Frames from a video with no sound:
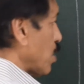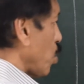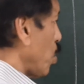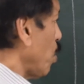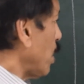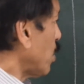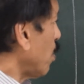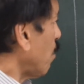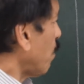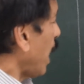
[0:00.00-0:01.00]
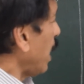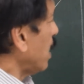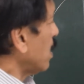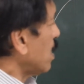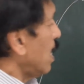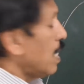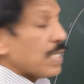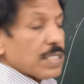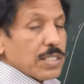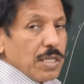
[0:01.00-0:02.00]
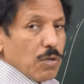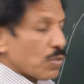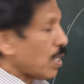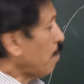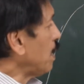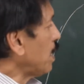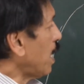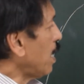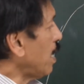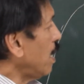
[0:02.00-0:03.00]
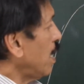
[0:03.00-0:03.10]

So duration of tide is 0710